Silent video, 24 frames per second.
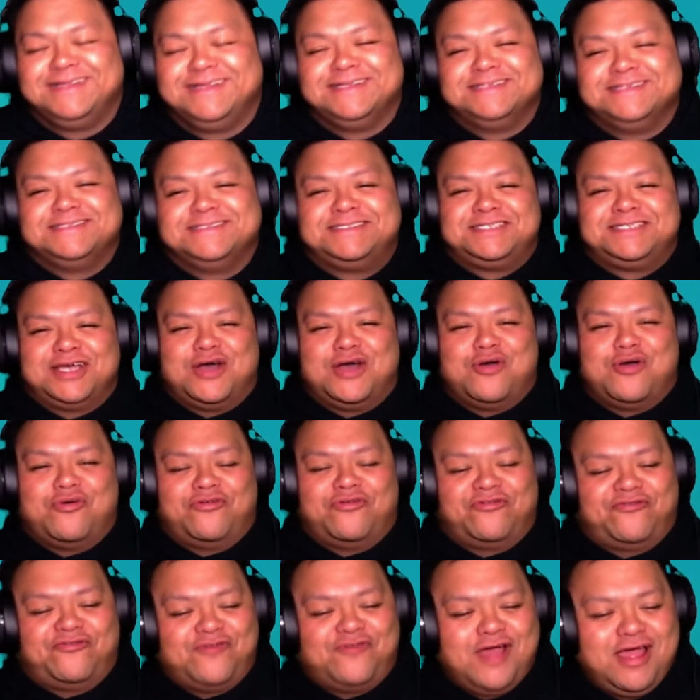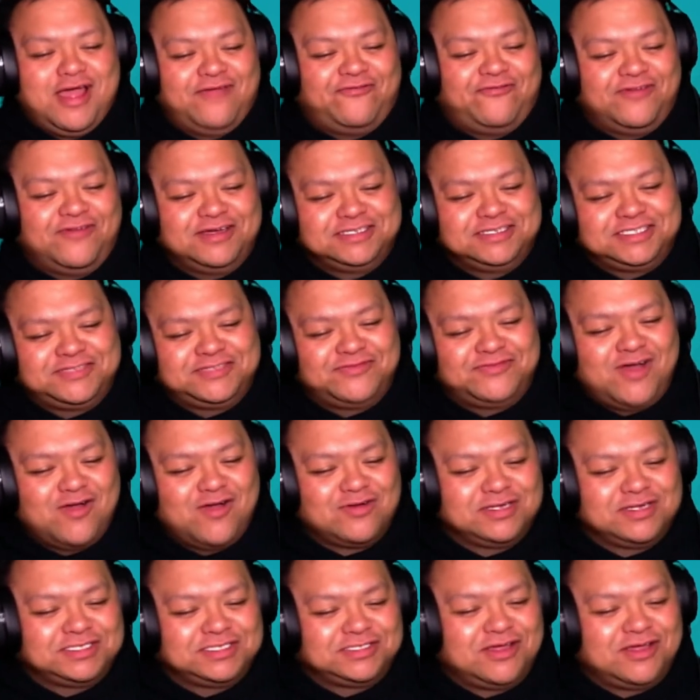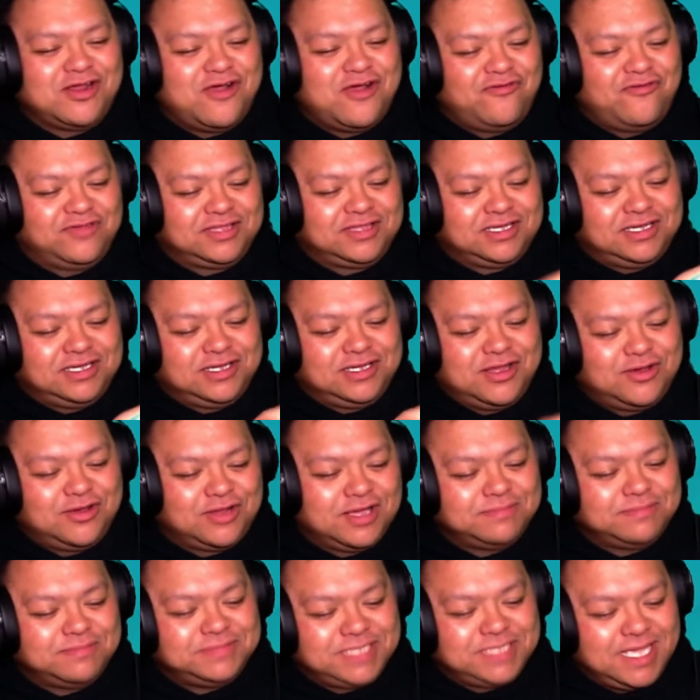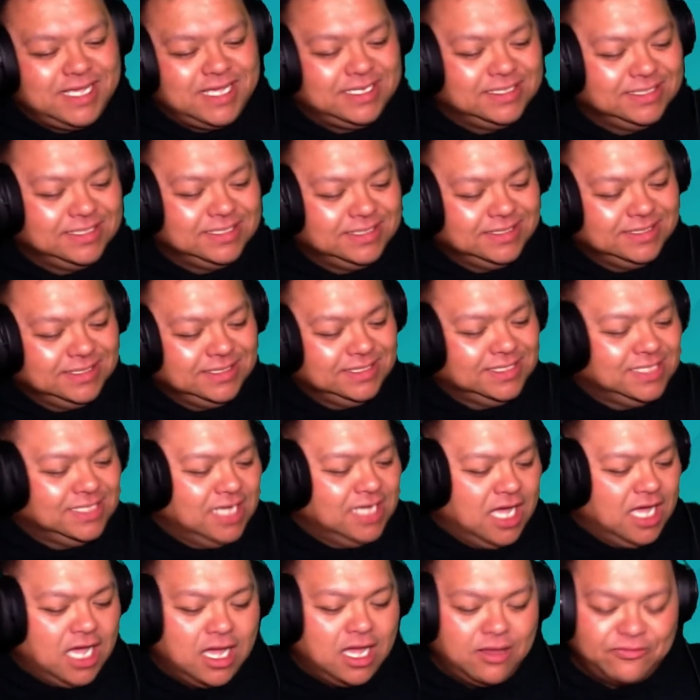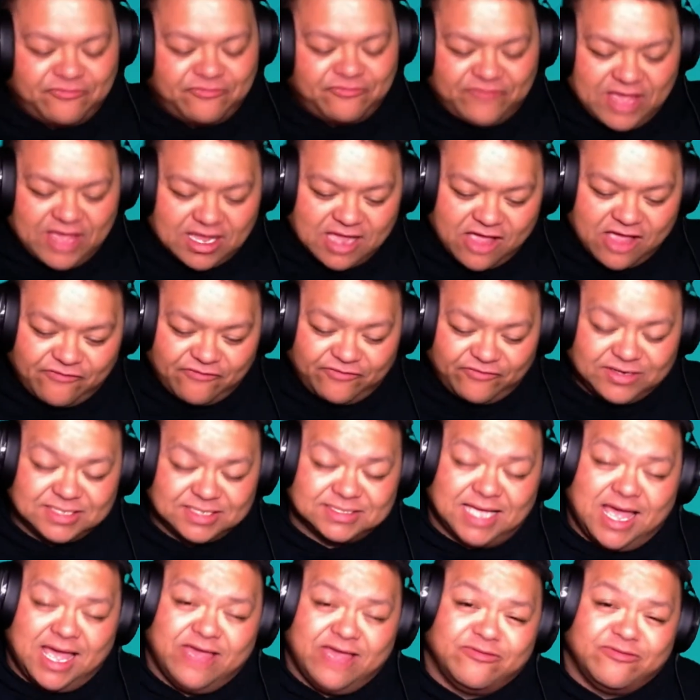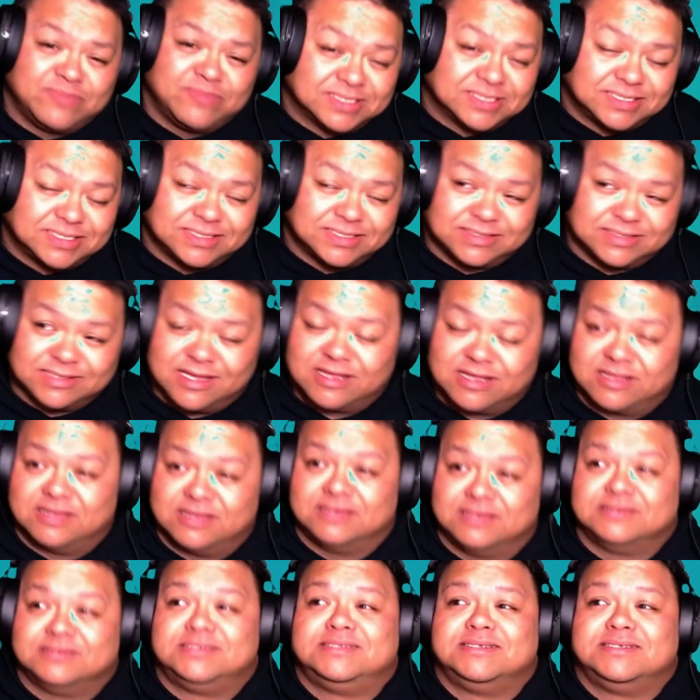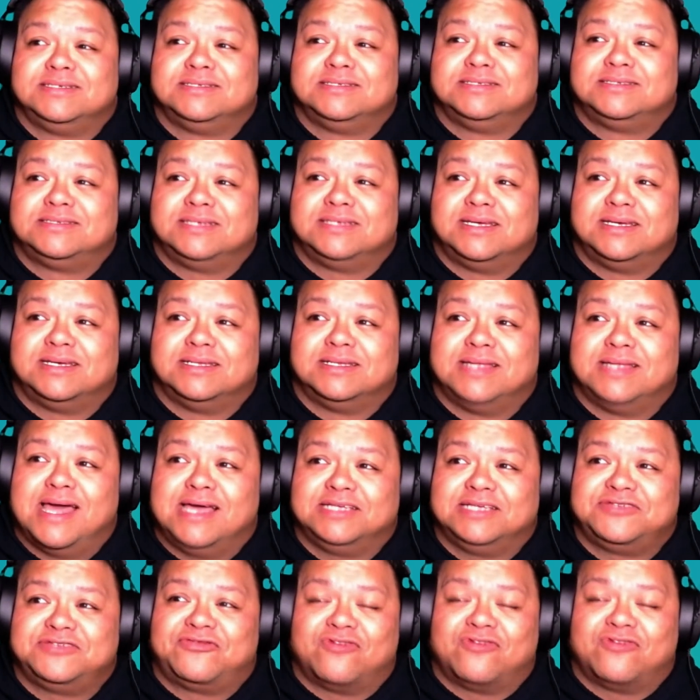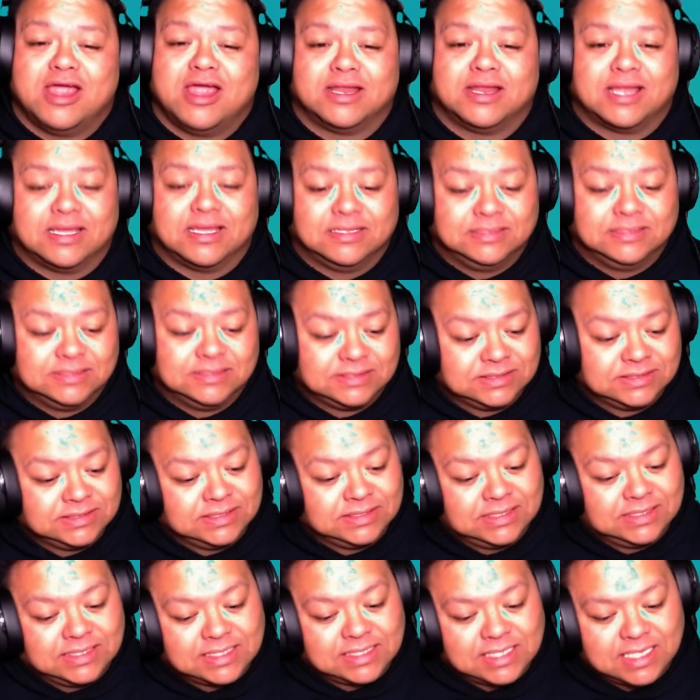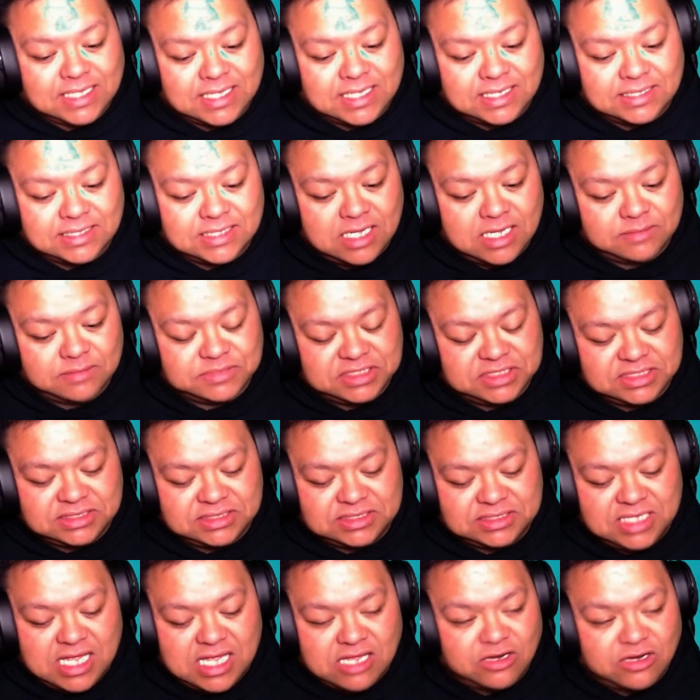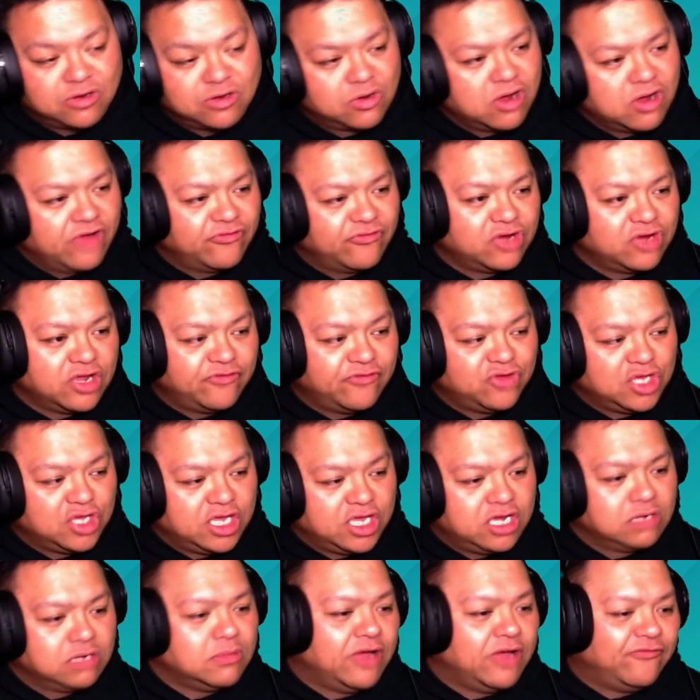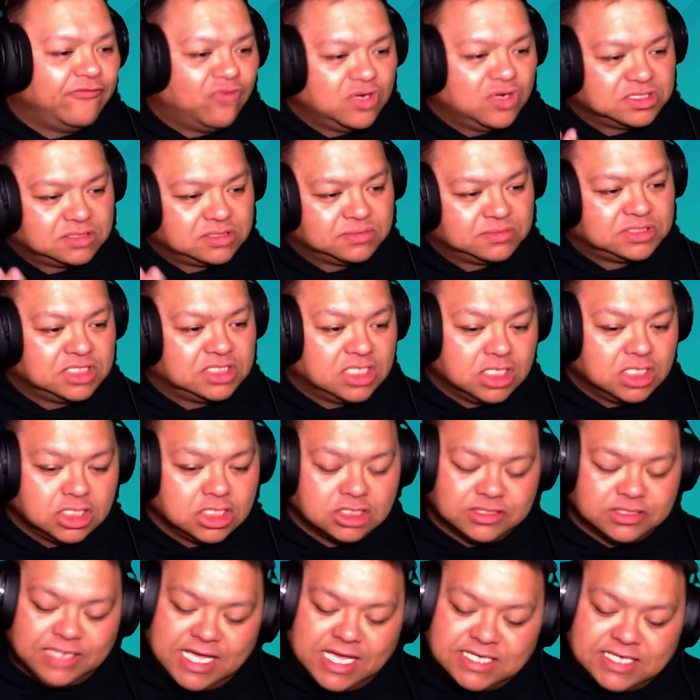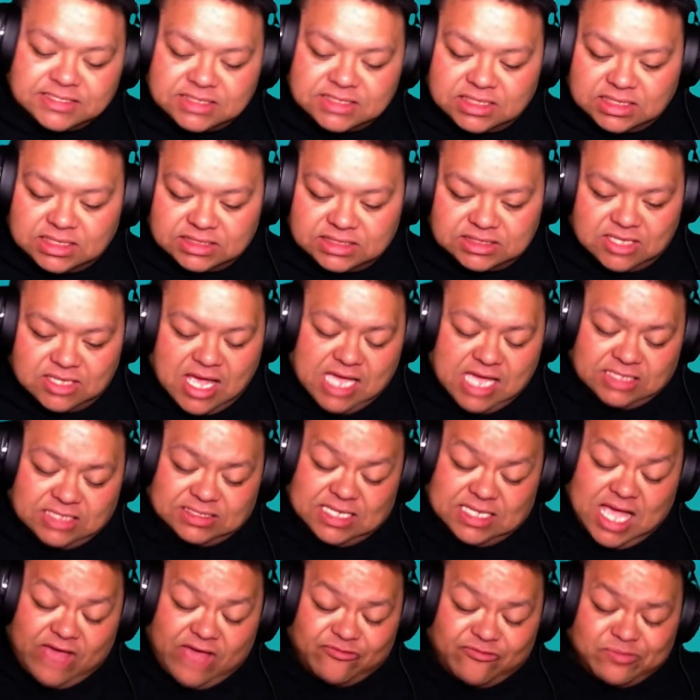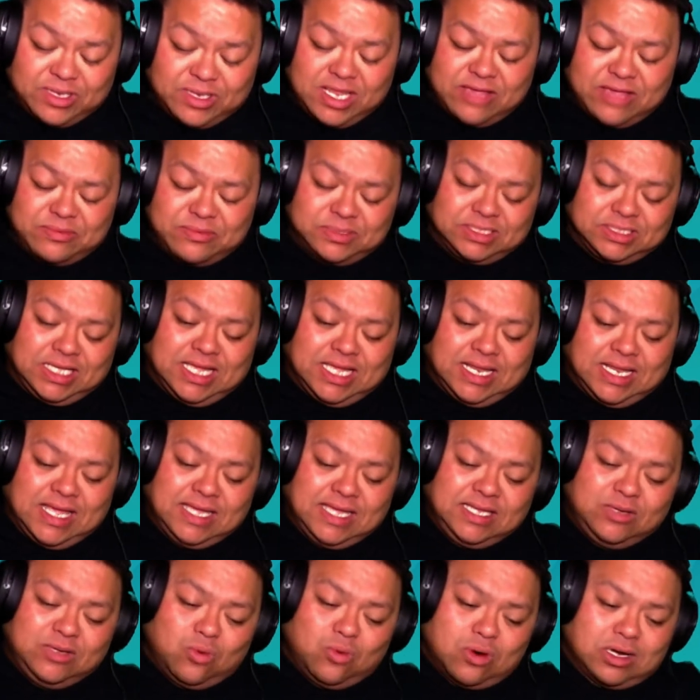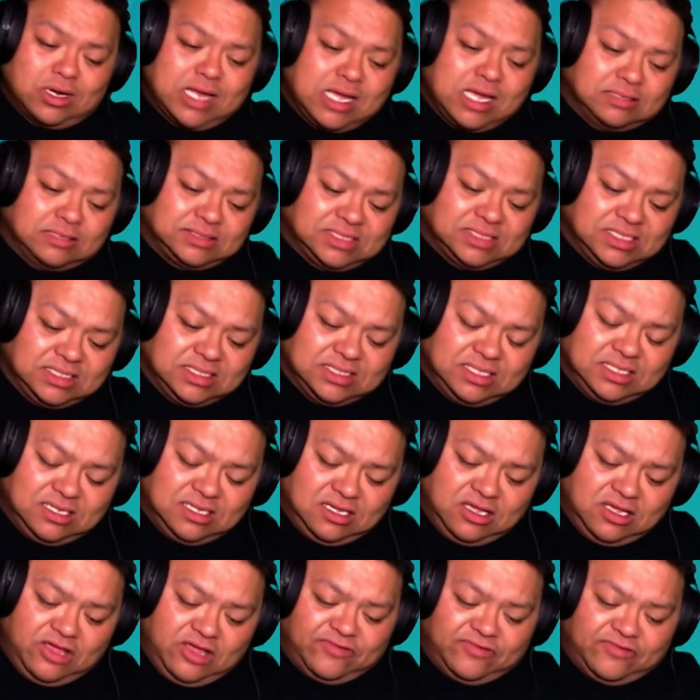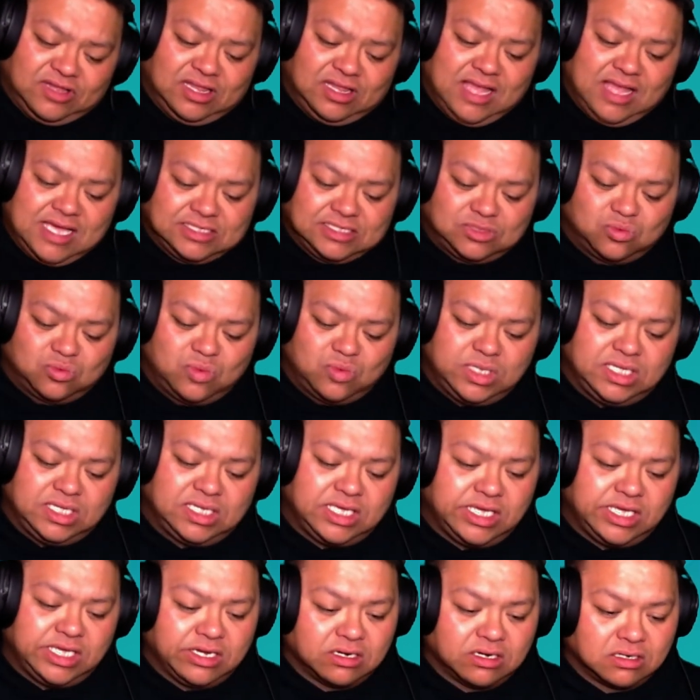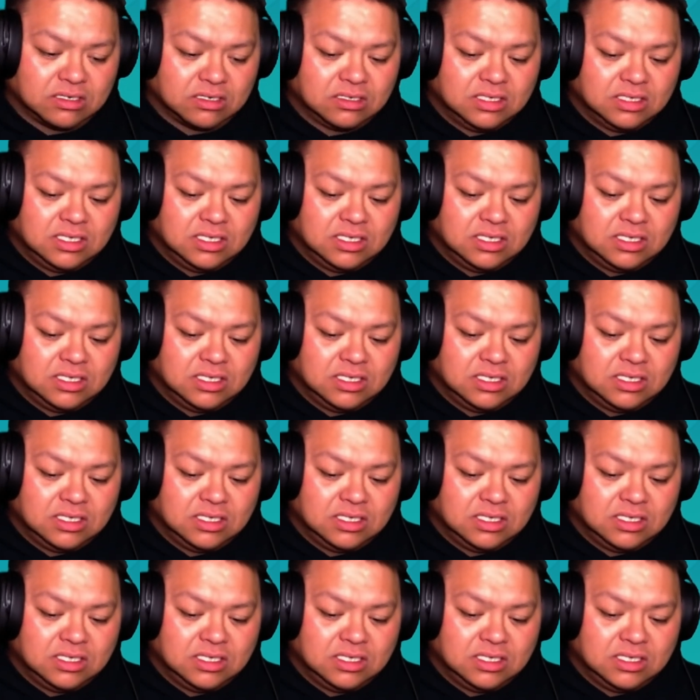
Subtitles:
So first of all, we're gonna start off with the good old update. Phat Guy Fitness. I've been sick since last Friday, and just I'm recovering. If you can hear my voice, I'm still a little nasally, so I actually haven't been able to get any workouts in for the last week here.